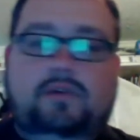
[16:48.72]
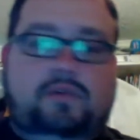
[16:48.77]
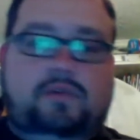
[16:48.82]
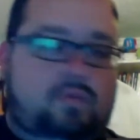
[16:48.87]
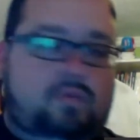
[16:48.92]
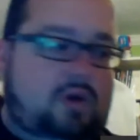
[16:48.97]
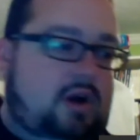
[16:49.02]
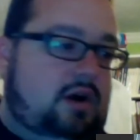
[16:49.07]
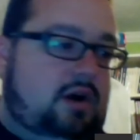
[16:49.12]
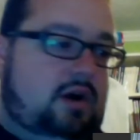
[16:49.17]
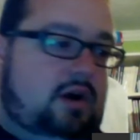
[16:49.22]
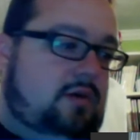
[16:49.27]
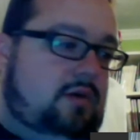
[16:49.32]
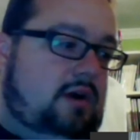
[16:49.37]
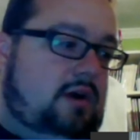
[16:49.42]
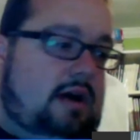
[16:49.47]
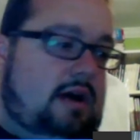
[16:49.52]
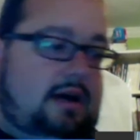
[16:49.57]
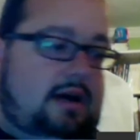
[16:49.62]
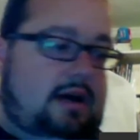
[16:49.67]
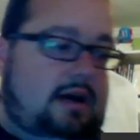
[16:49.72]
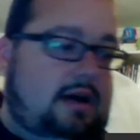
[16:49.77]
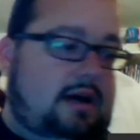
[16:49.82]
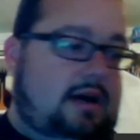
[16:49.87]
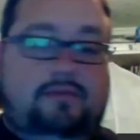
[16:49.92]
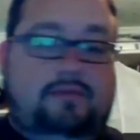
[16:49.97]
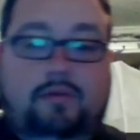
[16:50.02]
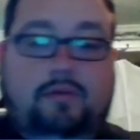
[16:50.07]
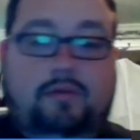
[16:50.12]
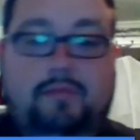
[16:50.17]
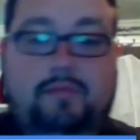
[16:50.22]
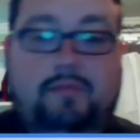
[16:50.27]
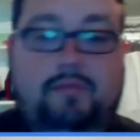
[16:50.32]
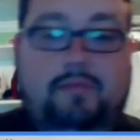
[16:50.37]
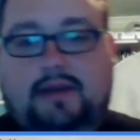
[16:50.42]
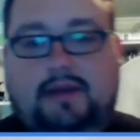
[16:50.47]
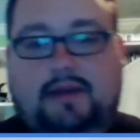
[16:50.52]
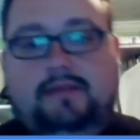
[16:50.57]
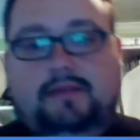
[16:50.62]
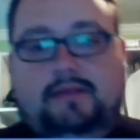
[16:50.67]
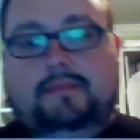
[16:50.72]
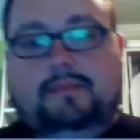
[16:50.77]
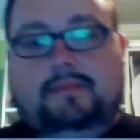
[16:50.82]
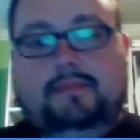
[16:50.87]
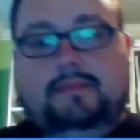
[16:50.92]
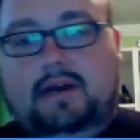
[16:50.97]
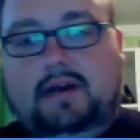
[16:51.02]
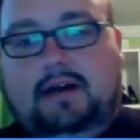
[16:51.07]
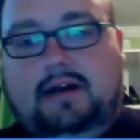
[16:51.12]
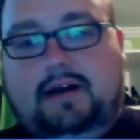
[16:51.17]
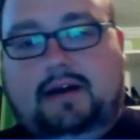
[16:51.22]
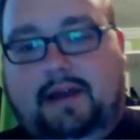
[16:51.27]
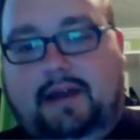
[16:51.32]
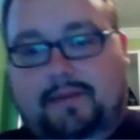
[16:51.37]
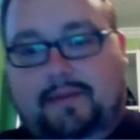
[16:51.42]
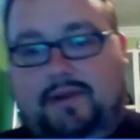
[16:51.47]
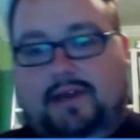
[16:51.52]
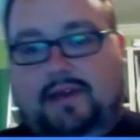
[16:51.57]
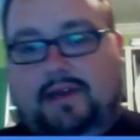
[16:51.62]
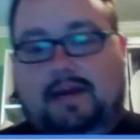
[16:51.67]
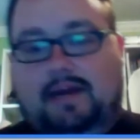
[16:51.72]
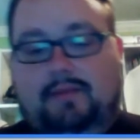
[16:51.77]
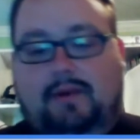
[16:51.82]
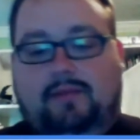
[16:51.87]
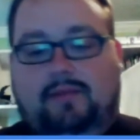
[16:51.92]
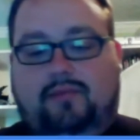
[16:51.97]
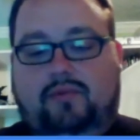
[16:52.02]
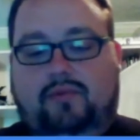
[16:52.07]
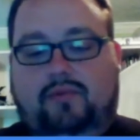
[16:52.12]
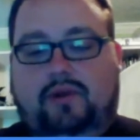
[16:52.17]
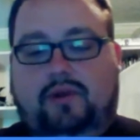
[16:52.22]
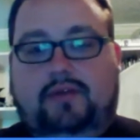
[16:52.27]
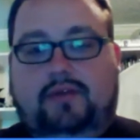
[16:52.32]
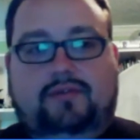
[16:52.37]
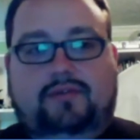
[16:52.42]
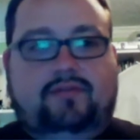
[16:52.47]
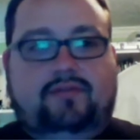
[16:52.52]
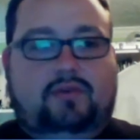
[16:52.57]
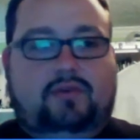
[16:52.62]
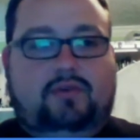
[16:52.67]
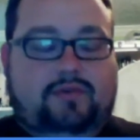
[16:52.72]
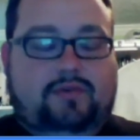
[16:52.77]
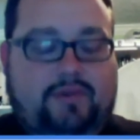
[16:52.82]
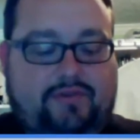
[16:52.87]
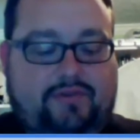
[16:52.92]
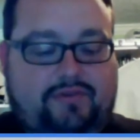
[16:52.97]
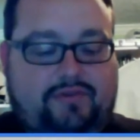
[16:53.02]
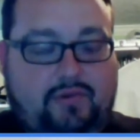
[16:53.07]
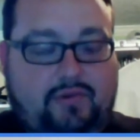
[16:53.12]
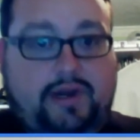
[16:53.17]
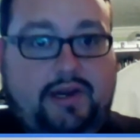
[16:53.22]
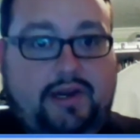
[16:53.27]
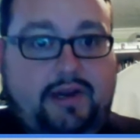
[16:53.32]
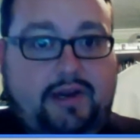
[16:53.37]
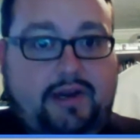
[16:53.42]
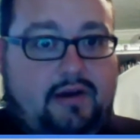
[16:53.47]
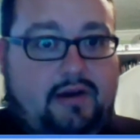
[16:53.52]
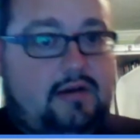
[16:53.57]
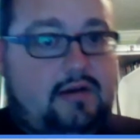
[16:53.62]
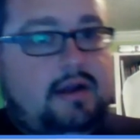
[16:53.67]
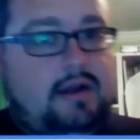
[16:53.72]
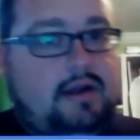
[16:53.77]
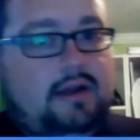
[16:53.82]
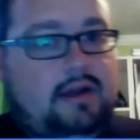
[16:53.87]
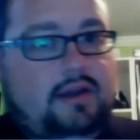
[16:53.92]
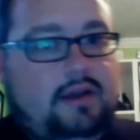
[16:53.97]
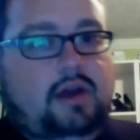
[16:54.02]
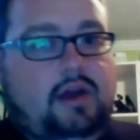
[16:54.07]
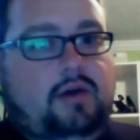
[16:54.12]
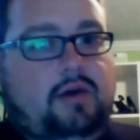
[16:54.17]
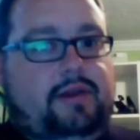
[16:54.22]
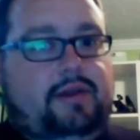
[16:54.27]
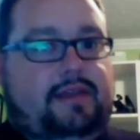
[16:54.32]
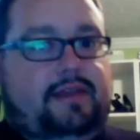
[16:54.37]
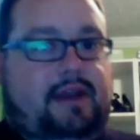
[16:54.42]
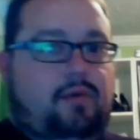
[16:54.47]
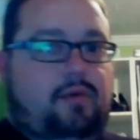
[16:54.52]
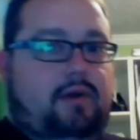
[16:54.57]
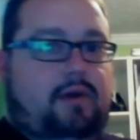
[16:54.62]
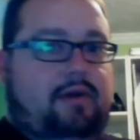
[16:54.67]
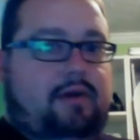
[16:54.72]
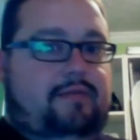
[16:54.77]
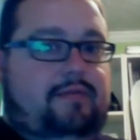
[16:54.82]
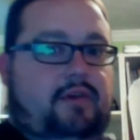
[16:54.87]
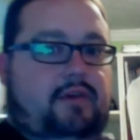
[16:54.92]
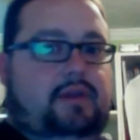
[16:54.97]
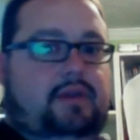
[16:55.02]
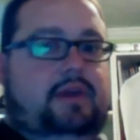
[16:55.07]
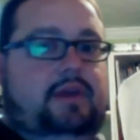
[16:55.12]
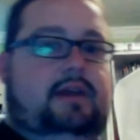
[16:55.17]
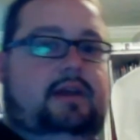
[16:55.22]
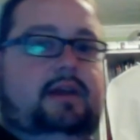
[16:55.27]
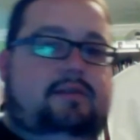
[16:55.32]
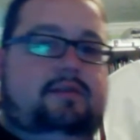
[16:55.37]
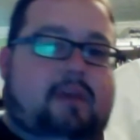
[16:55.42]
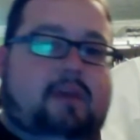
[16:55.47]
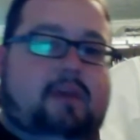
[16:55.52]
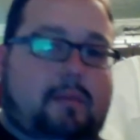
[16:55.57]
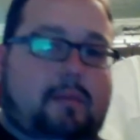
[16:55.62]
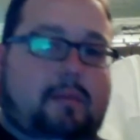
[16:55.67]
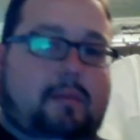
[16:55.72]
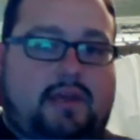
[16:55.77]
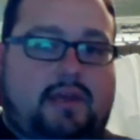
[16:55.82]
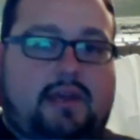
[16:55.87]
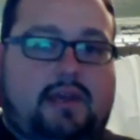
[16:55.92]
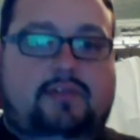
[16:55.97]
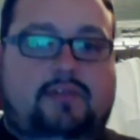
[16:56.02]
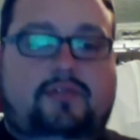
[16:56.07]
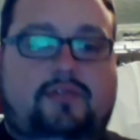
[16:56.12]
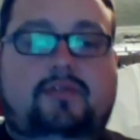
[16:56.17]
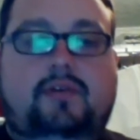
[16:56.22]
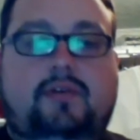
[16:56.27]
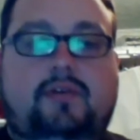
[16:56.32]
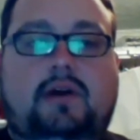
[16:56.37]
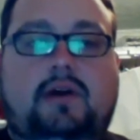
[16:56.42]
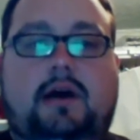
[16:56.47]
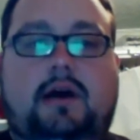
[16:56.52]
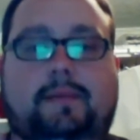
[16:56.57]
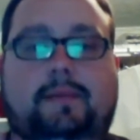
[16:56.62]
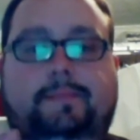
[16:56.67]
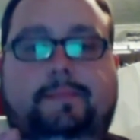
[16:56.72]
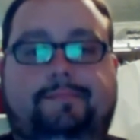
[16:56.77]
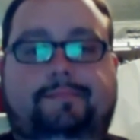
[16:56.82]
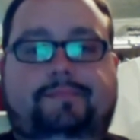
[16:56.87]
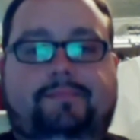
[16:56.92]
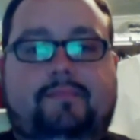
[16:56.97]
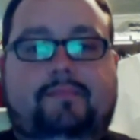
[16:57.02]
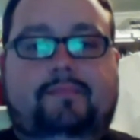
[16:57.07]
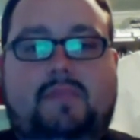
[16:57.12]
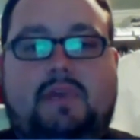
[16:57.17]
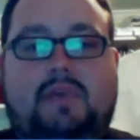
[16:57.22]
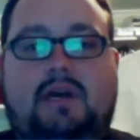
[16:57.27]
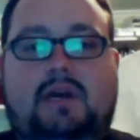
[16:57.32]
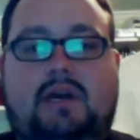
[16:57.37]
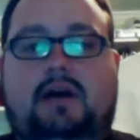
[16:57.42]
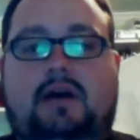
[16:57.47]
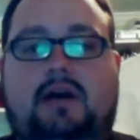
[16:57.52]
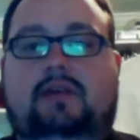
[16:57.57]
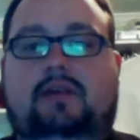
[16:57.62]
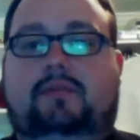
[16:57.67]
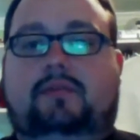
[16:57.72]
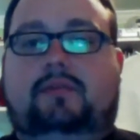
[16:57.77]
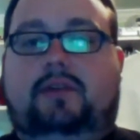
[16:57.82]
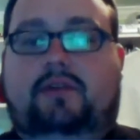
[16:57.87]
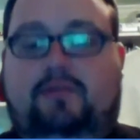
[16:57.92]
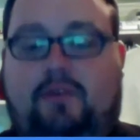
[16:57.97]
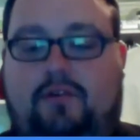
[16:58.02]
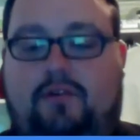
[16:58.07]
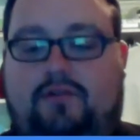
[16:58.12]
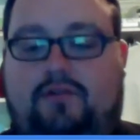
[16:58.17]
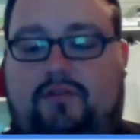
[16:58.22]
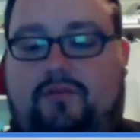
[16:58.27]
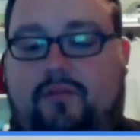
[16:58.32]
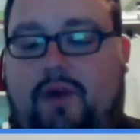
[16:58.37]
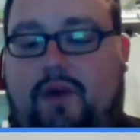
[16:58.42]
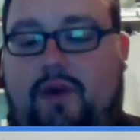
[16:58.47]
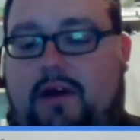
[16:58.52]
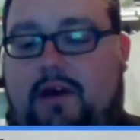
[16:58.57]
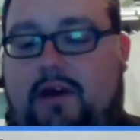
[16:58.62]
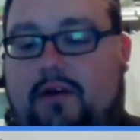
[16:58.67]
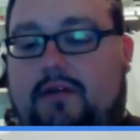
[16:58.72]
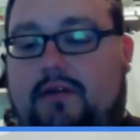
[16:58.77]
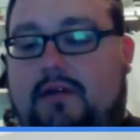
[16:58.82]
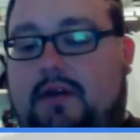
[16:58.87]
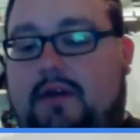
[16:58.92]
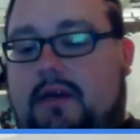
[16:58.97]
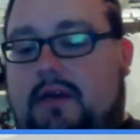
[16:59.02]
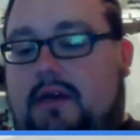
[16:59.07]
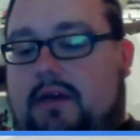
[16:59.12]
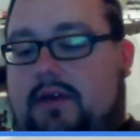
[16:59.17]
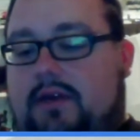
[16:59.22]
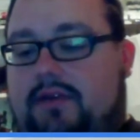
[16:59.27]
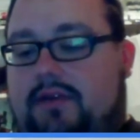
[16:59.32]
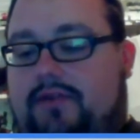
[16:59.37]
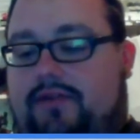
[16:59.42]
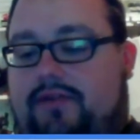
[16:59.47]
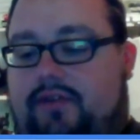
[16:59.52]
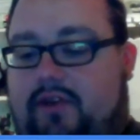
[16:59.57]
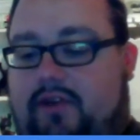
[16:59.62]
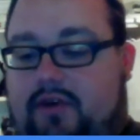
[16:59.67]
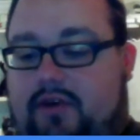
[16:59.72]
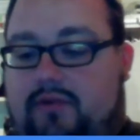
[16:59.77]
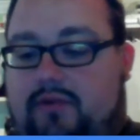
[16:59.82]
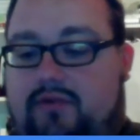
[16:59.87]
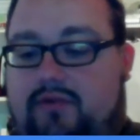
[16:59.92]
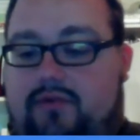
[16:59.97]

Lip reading: throw me in, and I'm going to come up with sort of a story here, knowing that I want to fill in some of these holes as well. So